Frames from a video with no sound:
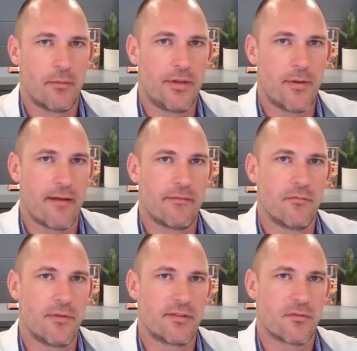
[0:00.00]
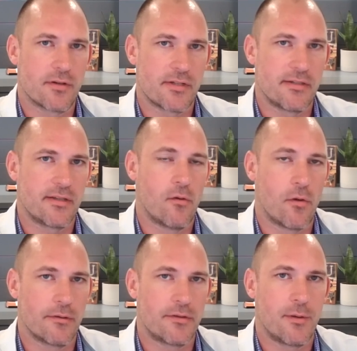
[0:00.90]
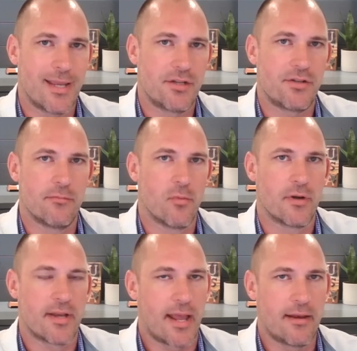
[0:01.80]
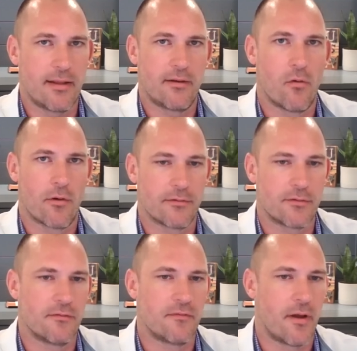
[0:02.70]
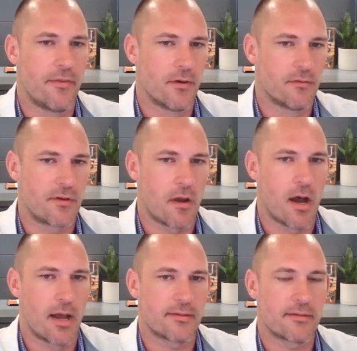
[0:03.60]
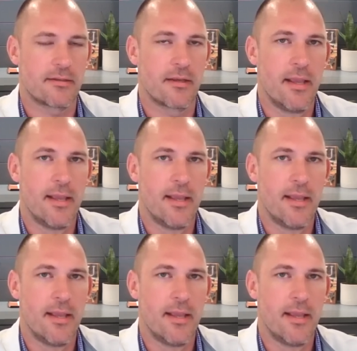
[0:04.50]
We do have the resources in order to issue more debt in order to fund those costs.